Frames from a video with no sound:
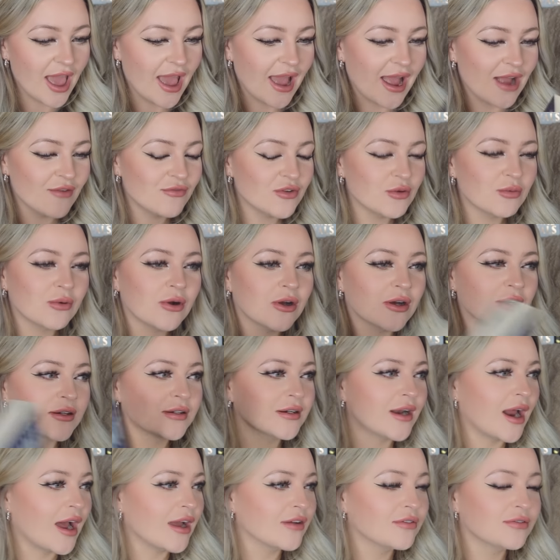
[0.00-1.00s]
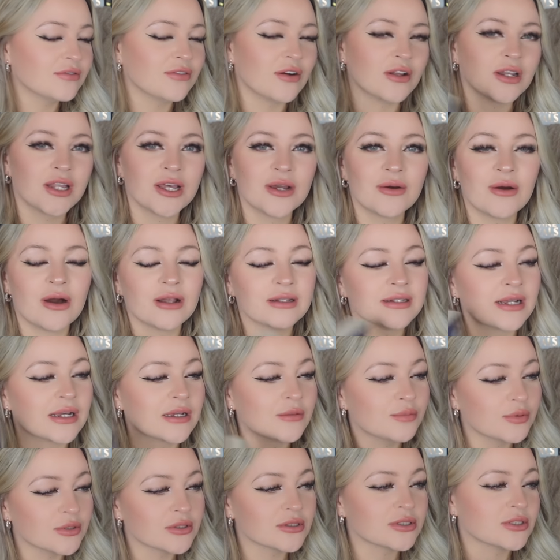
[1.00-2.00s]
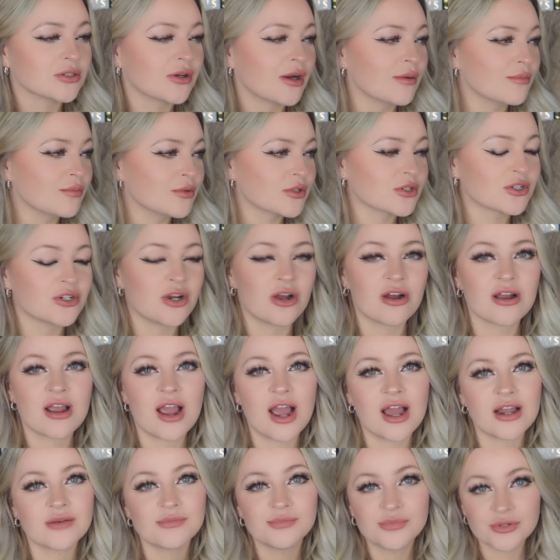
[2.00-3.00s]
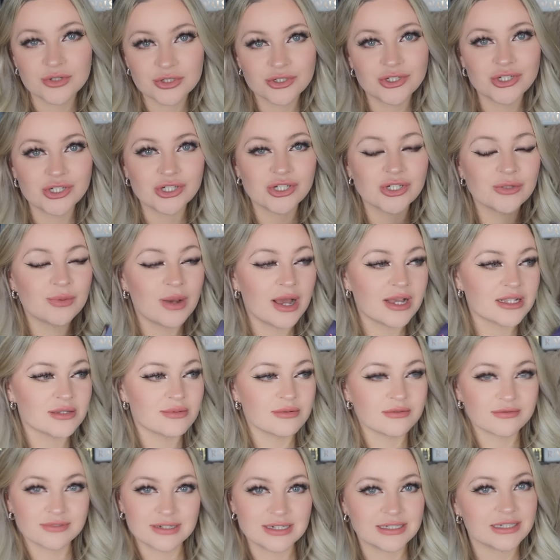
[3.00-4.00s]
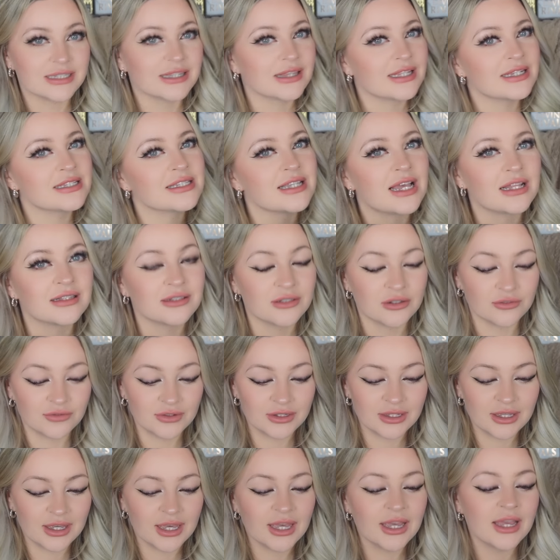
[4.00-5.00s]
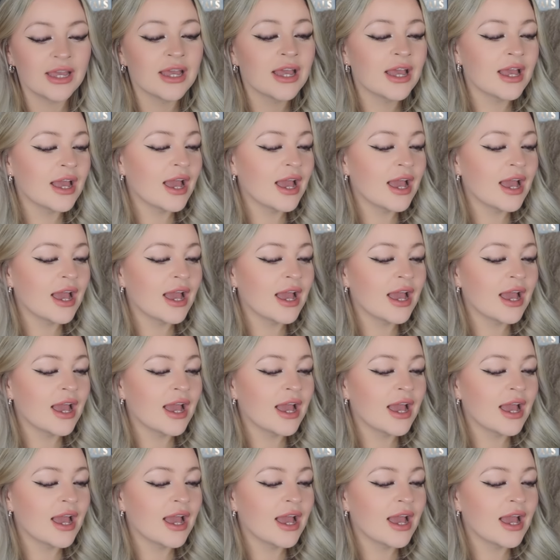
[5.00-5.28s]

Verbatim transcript: everyone I follow on like Bookstagram, BookTok and BookTube has been reading this and loving it